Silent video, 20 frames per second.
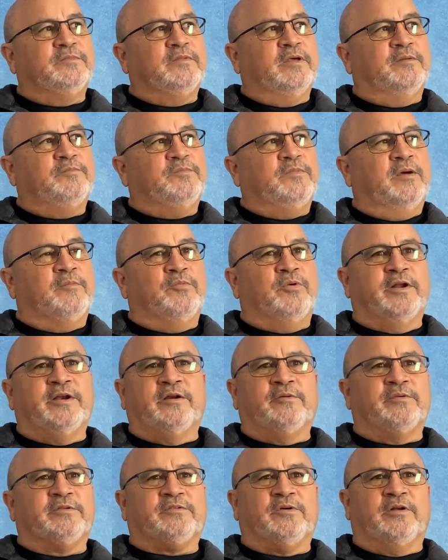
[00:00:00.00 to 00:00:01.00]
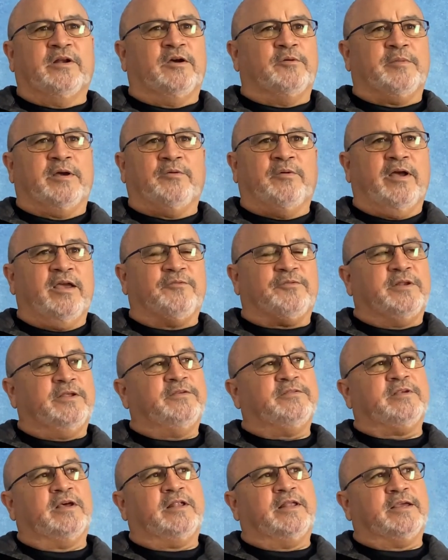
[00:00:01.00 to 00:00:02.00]
I'm, I'm wondering what's going on with my wife. And
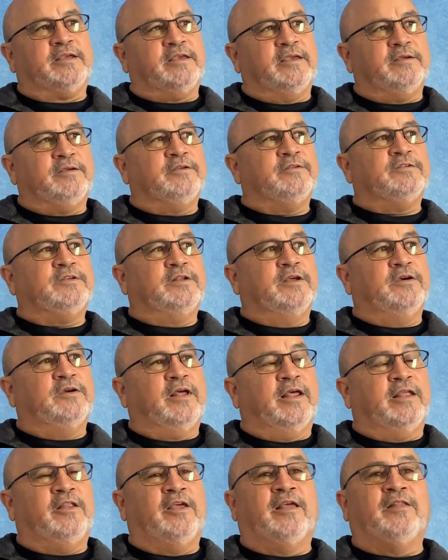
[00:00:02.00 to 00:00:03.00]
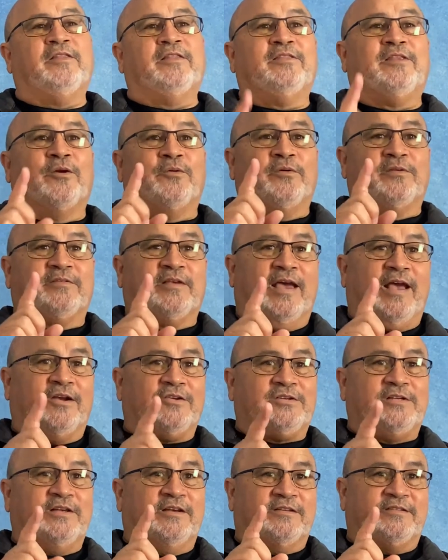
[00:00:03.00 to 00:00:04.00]
he's all like, he goes, you know. And then there was
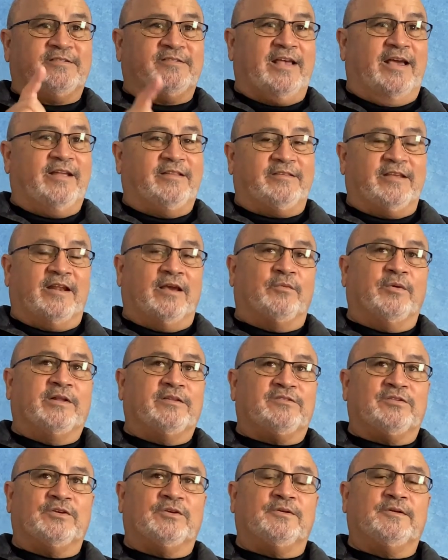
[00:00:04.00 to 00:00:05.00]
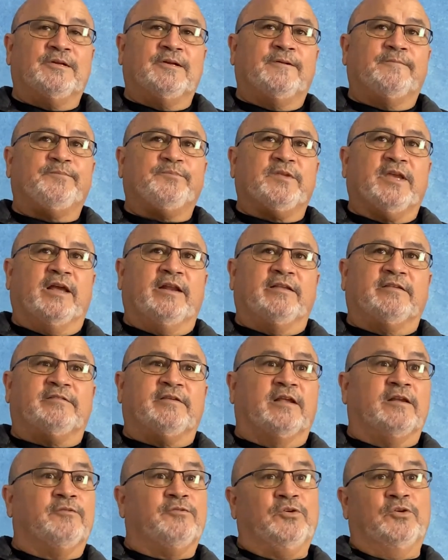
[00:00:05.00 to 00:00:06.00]
actually a site that I went to, and it
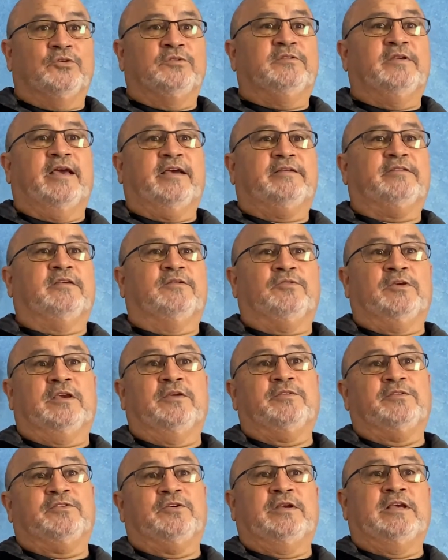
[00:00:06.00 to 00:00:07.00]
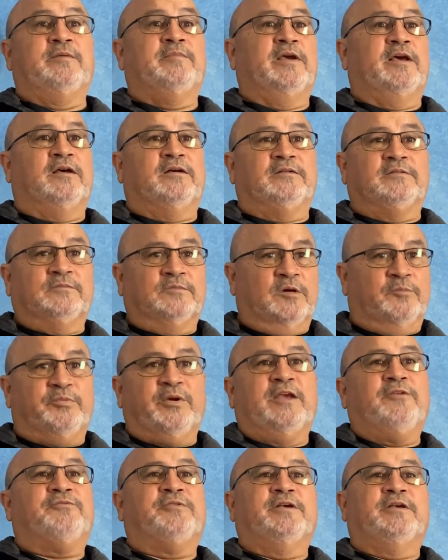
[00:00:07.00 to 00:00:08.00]
said, if you text, if you give us your email, we'll
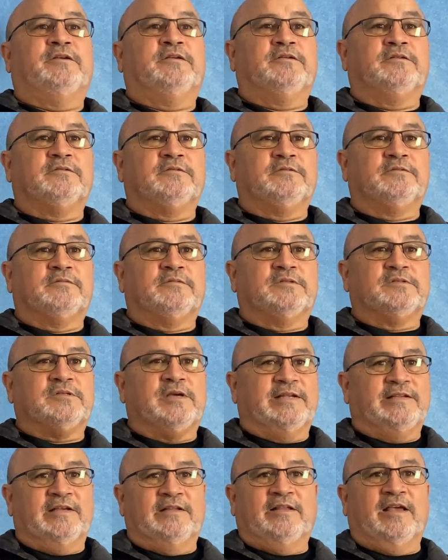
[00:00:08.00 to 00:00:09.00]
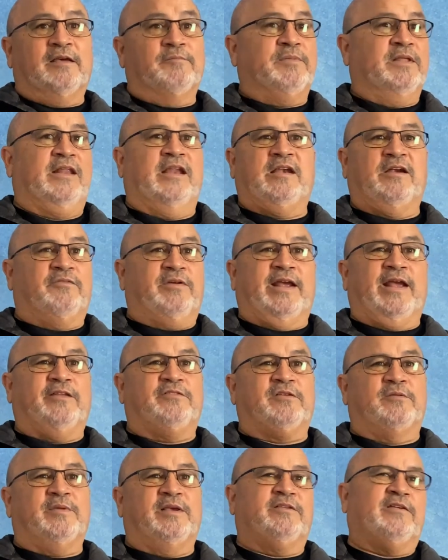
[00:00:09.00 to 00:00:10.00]
pray for you. So I did that, but they never
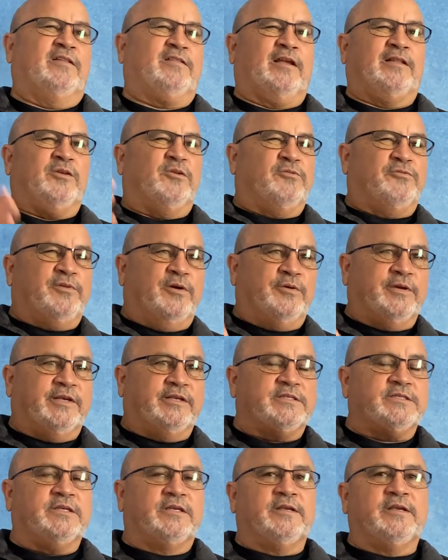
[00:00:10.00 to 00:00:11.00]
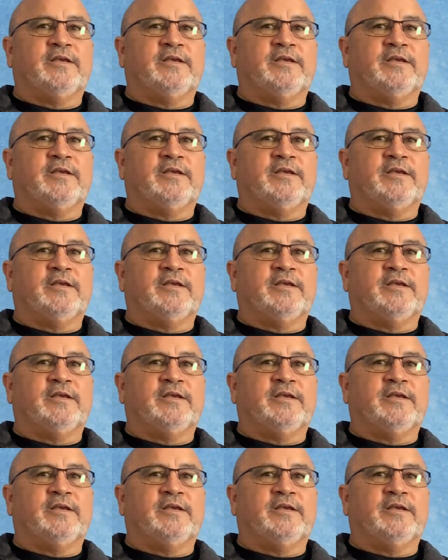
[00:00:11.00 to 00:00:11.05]
answered me. So I thought they were phonies.